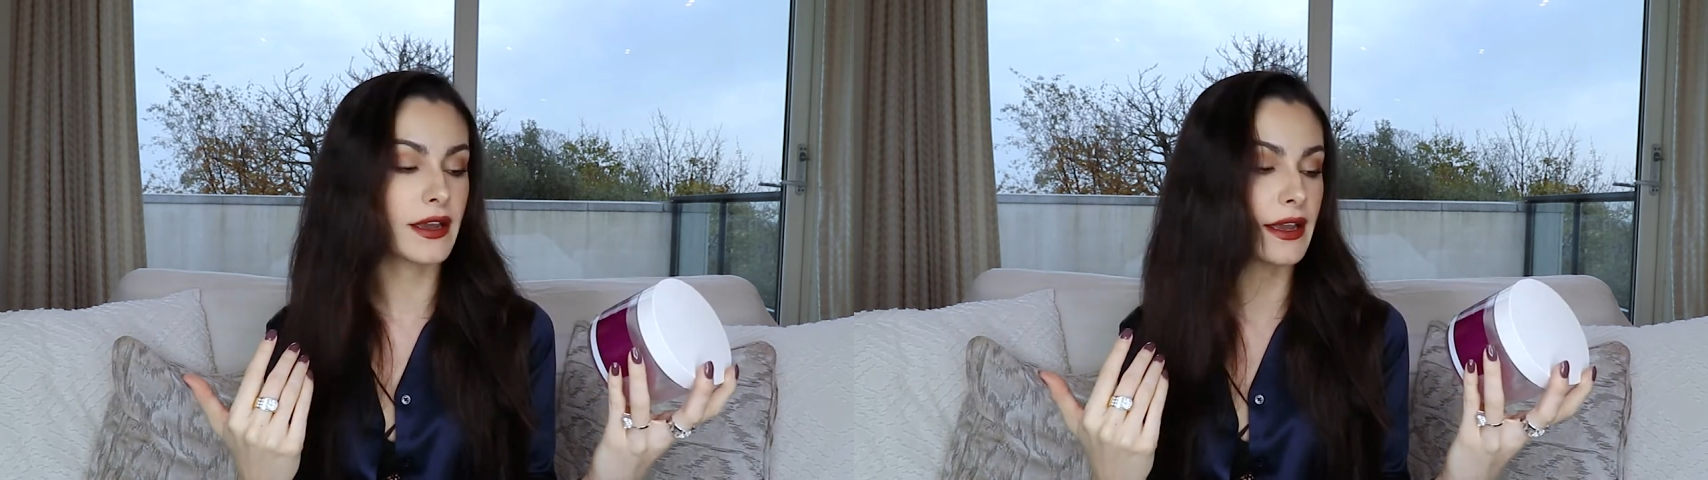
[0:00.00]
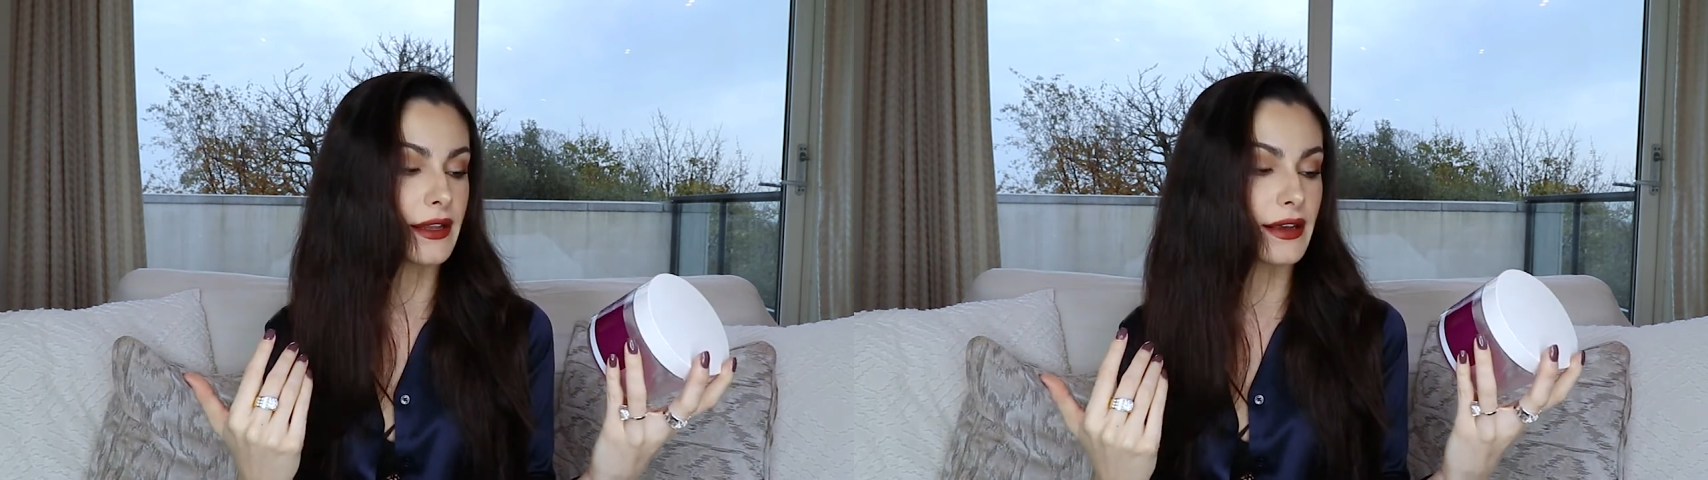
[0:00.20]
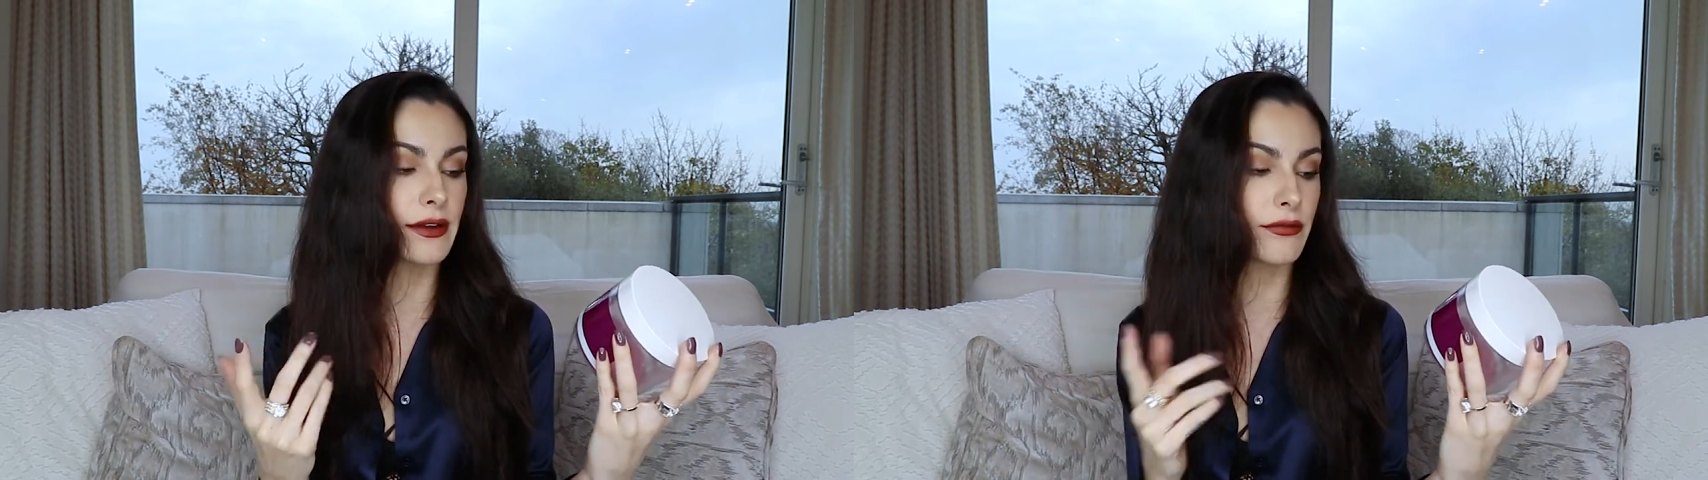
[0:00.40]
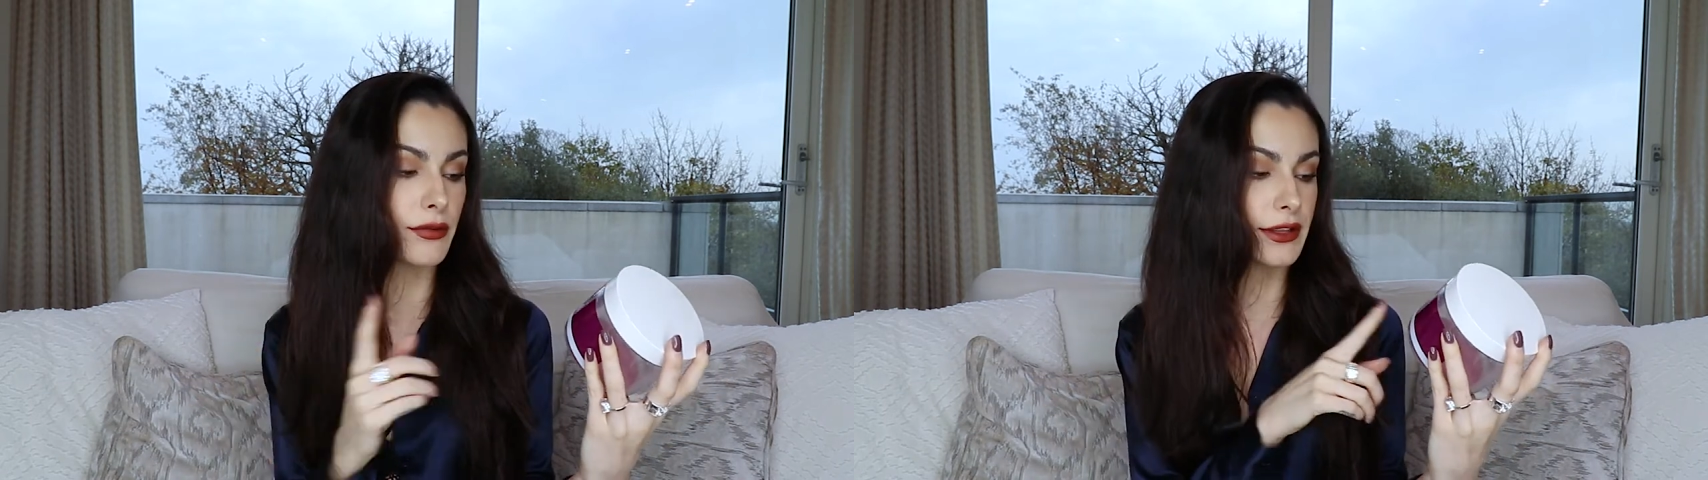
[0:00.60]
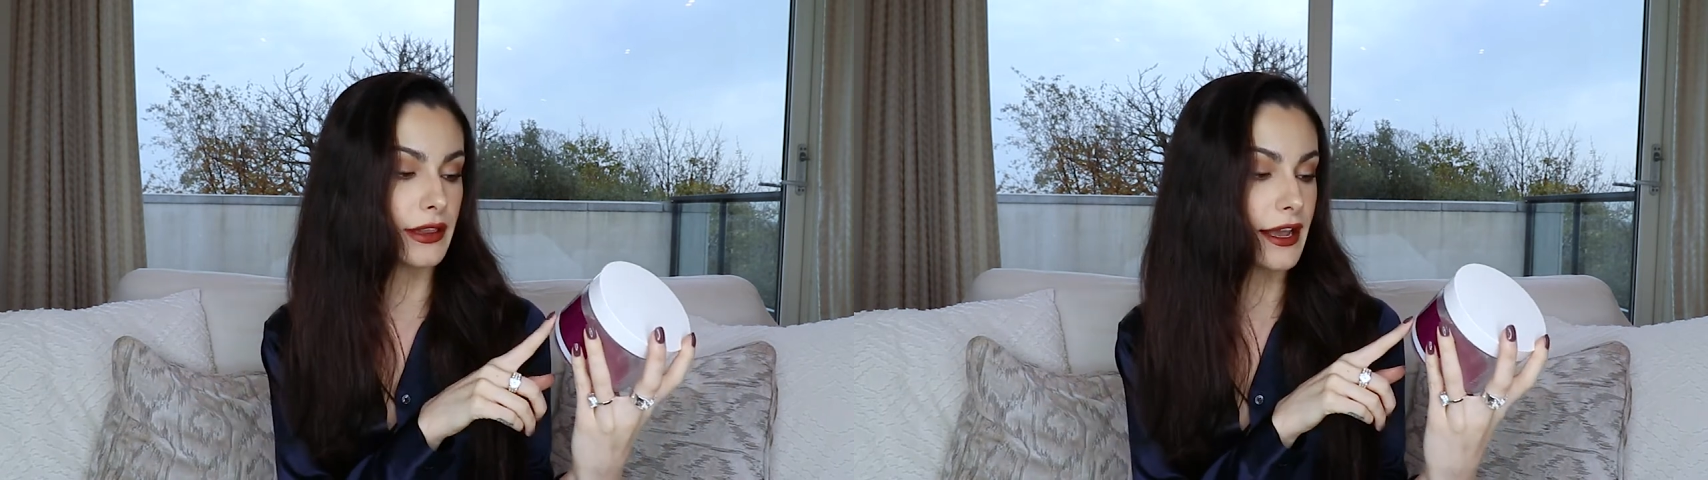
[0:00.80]
And I
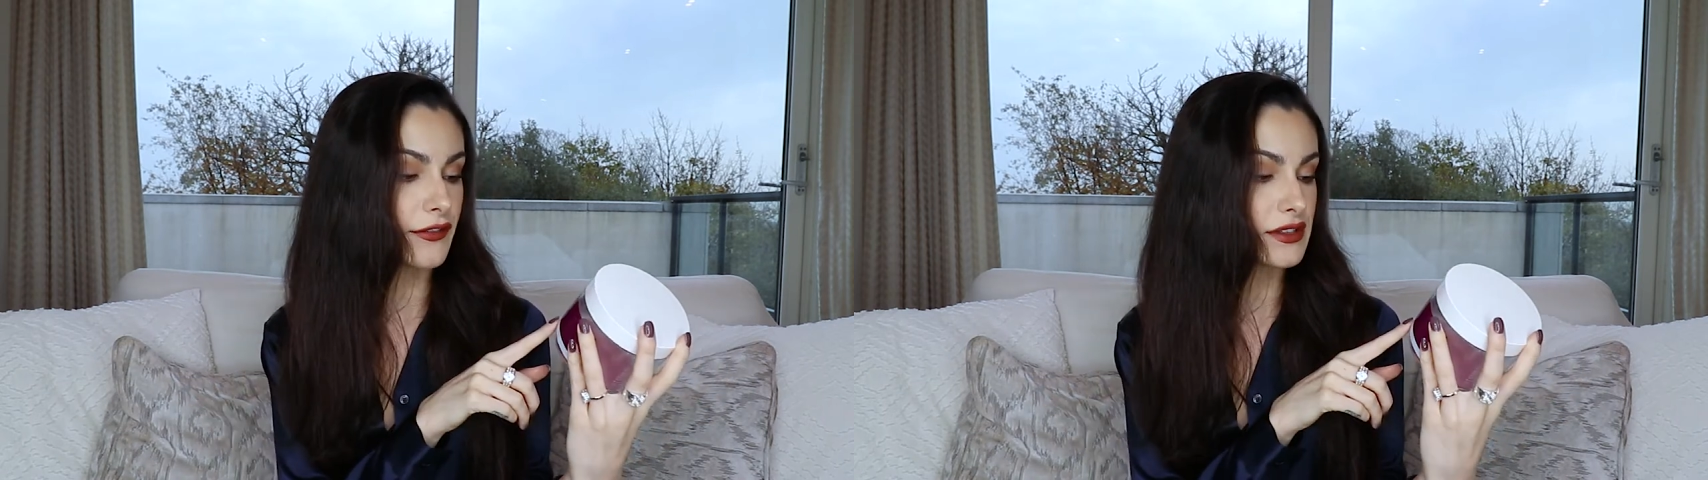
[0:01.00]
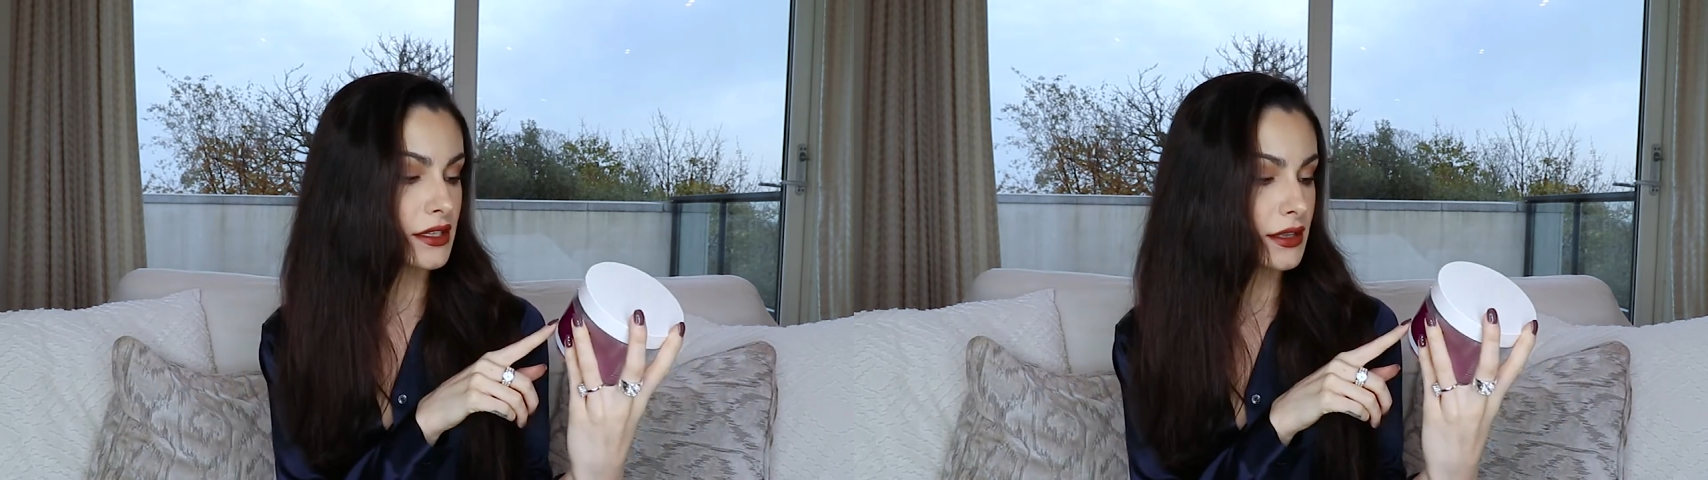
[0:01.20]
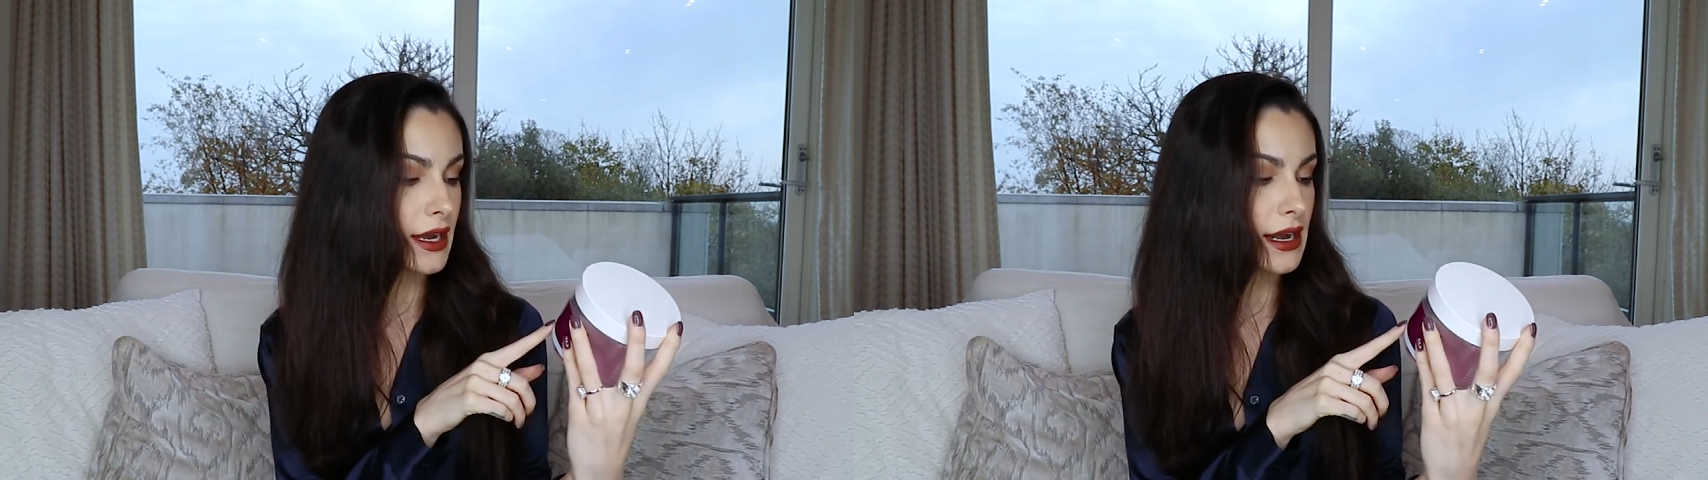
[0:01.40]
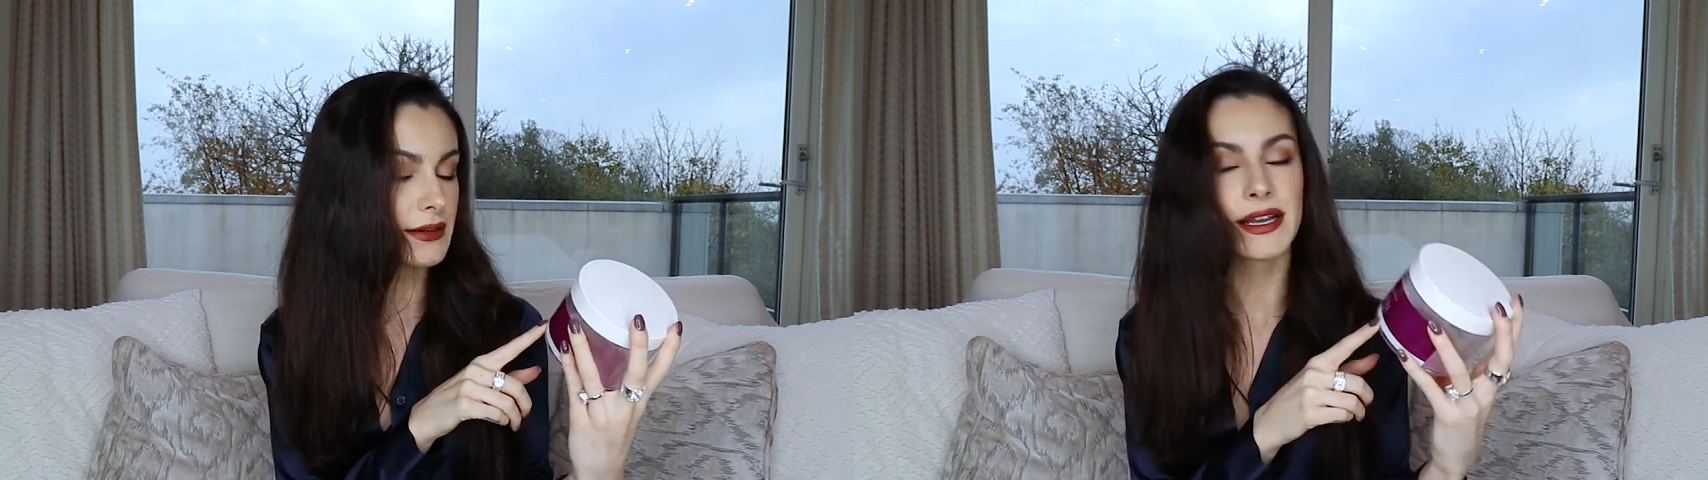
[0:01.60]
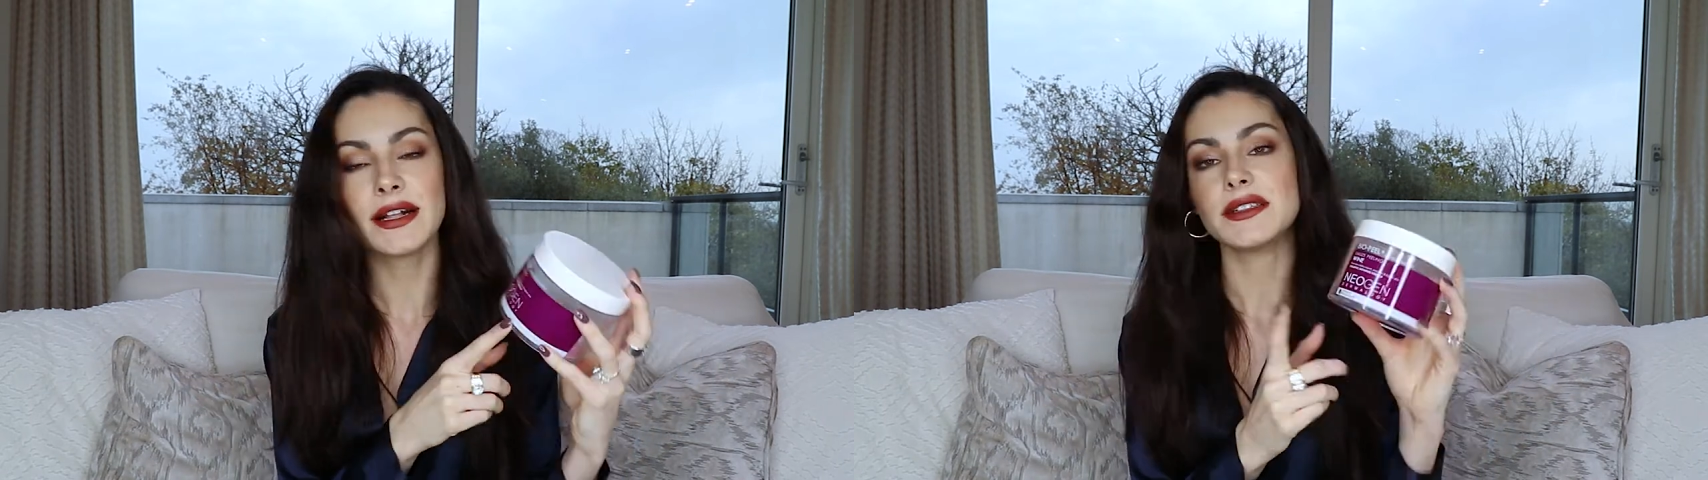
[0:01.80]
really like this a lot.